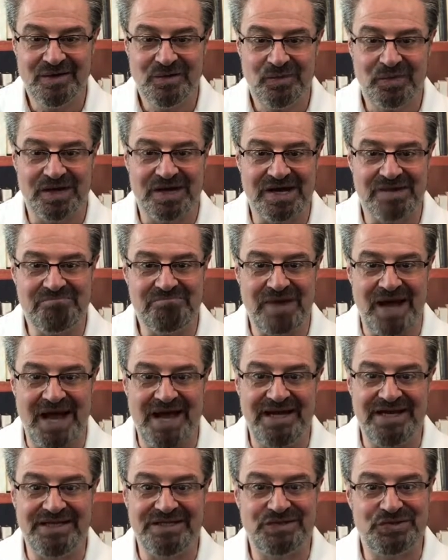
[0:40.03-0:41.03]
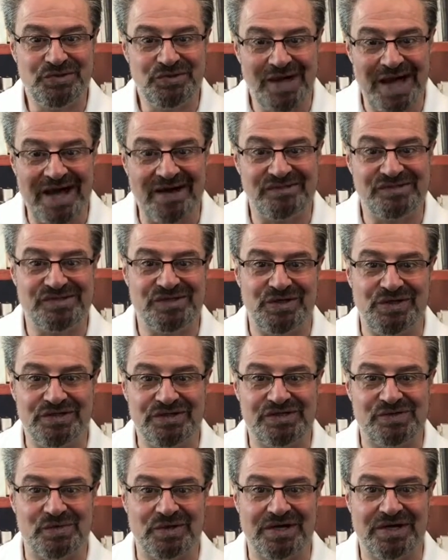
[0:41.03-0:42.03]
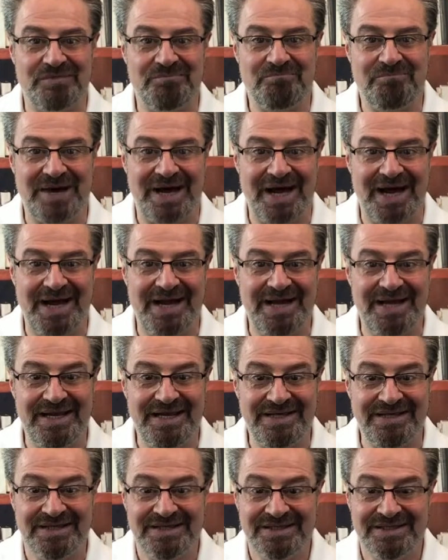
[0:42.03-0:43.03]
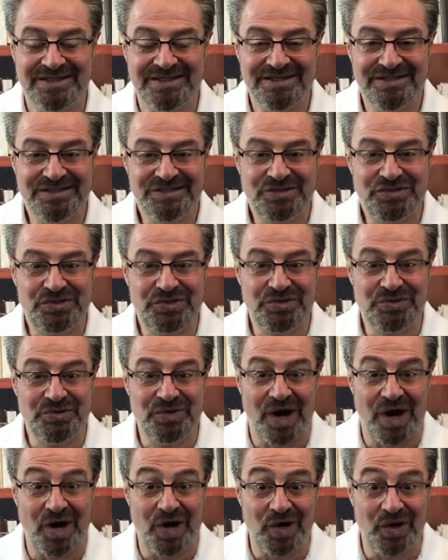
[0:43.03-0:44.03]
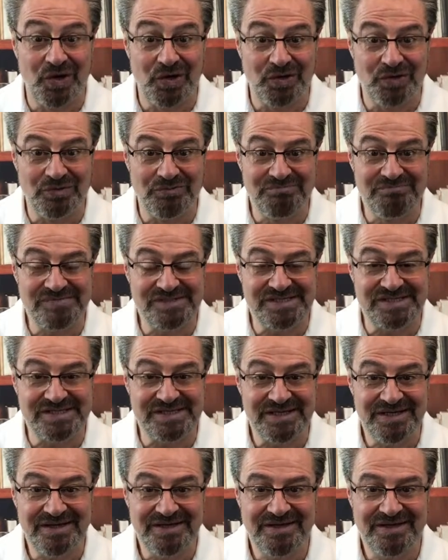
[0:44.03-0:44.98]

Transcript: we're combining two households, we're combining two homes.